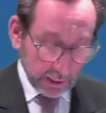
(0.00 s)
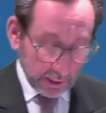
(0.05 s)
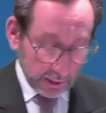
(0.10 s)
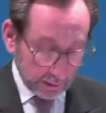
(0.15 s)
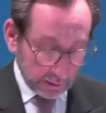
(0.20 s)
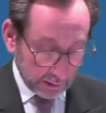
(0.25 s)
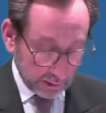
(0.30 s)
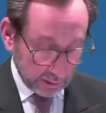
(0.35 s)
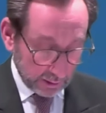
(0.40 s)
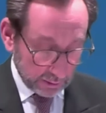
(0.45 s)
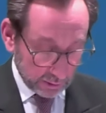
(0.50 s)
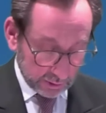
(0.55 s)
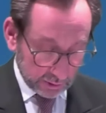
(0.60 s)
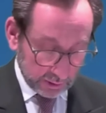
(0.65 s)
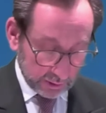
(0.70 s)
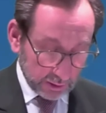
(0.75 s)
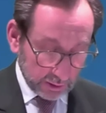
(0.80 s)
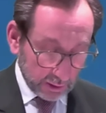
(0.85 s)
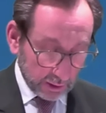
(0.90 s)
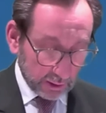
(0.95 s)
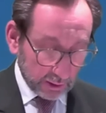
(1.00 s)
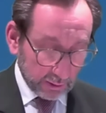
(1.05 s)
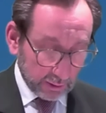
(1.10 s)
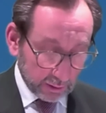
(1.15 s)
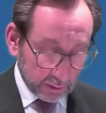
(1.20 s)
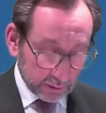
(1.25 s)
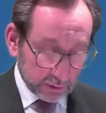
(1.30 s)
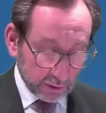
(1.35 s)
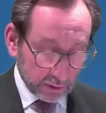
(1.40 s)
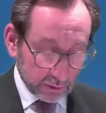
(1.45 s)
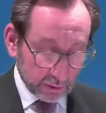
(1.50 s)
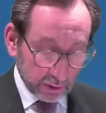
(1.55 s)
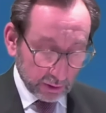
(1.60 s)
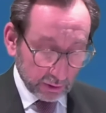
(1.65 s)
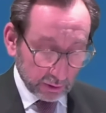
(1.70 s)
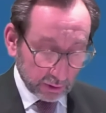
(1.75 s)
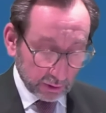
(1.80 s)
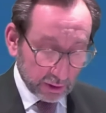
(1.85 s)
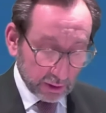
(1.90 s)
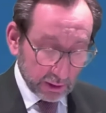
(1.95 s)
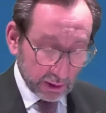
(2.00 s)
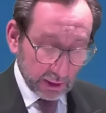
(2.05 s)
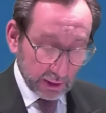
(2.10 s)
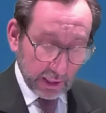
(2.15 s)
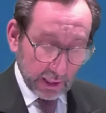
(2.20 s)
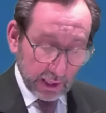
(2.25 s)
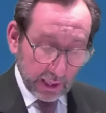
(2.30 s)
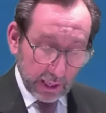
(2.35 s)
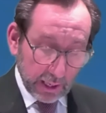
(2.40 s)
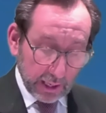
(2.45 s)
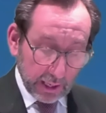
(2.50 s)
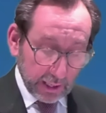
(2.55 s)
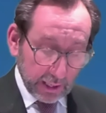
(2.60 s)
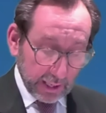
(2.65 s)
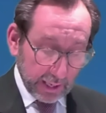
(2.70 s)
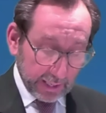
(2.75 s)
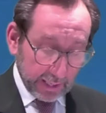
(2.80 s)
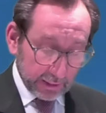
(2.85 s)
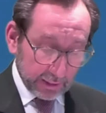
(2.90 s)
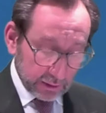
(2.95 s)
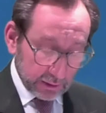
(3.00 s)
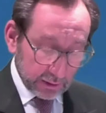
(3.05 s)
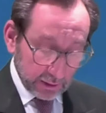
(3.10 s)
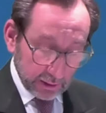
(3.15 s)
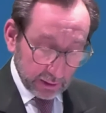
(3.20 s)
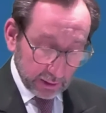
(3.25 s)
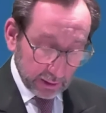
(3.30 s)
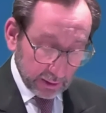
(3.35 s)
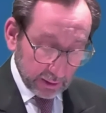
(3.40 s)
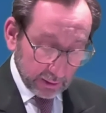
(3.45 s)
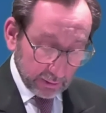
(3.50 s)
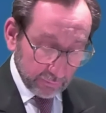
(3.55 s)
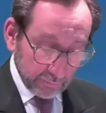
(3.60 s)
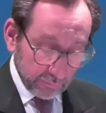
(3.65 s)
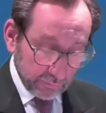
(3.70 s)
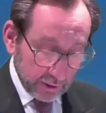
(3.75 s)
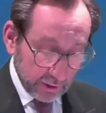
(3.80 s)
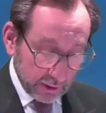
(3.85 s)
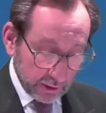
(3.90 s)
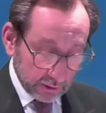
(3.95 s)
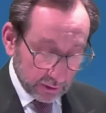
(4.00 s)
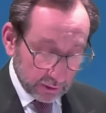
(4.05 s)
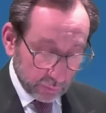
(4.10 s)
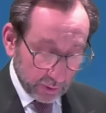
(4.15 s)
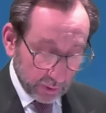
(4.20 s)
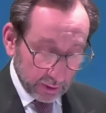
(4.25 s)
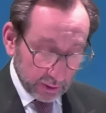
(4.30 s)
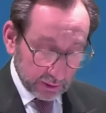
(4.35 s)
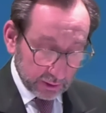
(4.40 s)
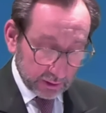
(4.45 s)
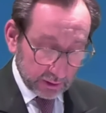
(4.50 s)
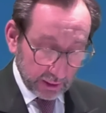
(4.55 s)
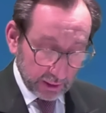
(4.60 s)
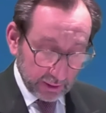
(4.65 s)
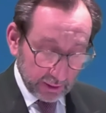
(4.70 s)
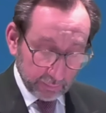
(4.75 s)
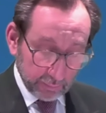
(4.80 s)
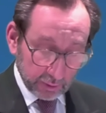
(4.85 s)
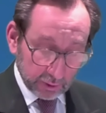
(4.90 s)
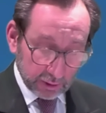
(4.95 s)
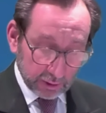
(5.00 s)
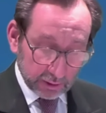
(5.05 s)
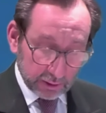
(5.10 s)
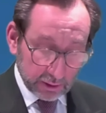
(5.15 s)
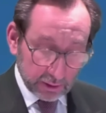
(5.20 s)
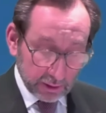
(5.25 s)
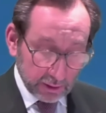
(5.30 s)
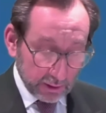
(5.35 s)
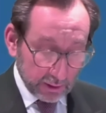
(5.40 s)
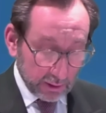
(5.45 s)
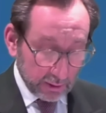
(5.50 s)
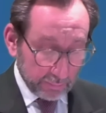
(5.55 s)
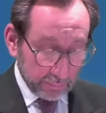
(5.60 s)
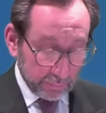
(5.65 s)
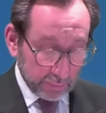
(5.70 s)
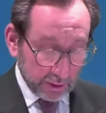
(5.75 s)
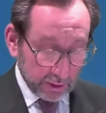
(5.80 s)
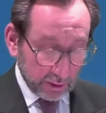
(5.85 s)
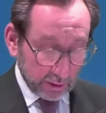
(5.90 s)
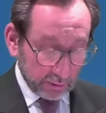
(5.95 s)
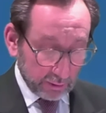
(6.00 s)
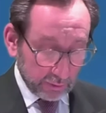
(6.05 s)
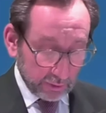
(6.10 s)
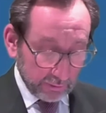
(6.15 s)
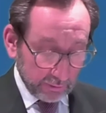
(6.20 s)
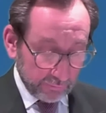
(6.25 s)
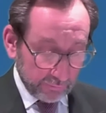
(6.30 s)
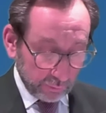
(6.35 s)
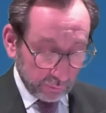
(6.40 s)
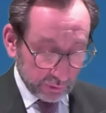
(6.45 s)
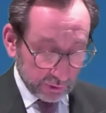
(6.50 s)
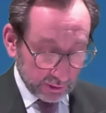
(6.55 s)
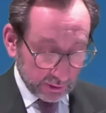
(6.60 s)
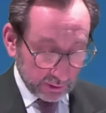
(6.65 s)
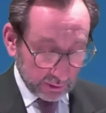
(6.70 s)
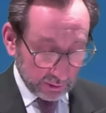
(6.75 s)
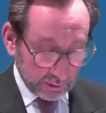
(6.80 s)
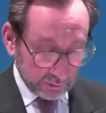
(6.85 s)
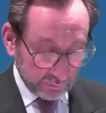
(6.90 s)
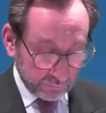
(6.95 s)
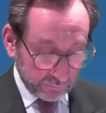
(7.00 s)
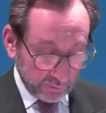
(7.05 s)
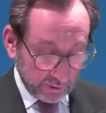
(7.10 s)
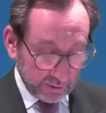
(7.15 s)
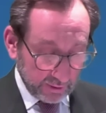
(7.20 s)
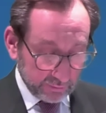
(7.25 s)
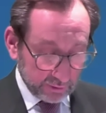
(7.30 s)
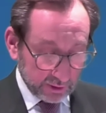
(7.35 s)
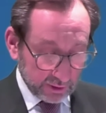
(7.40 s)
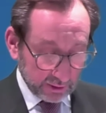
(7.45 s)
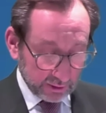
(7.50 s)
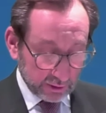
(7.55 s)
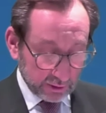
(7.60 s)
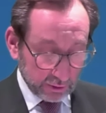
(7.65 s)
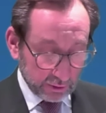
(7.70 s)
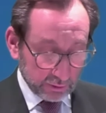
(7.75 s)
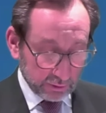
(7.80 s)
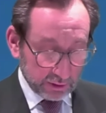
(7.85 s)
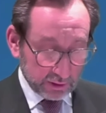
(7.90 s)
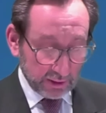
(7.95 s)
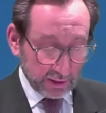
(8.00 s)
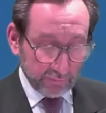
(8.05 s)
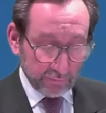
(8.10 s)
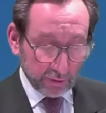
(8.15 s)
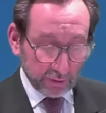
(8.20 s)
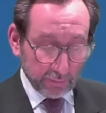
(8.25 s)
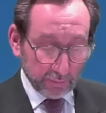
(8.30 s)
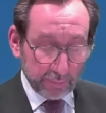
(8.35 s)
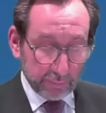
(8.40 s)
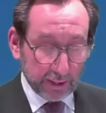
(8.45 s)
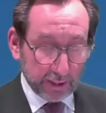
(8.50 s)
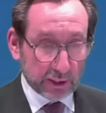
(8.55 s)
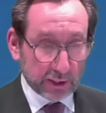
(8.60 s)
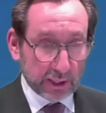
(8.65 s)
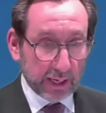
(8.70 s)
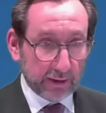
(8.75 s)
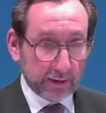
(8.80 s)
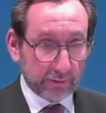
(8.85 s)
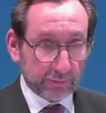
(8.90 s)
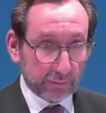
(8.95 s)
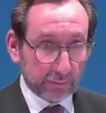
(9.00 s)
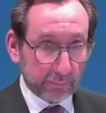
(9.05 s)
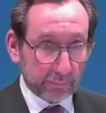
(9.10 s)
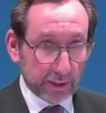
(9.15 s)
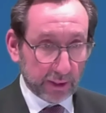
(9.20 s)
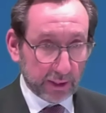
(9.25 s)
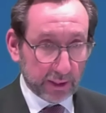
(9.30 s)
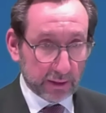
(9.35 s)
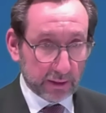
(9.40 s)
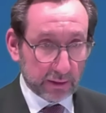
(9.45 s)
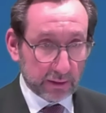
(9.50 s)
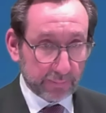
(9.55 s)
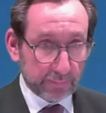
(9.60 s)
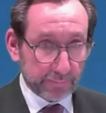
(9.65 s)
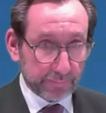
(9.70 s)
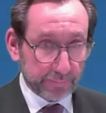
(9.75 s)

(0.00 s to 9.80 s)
Can I just ask you to look at Vida's witness statement, BRE 405627 at page 11, please.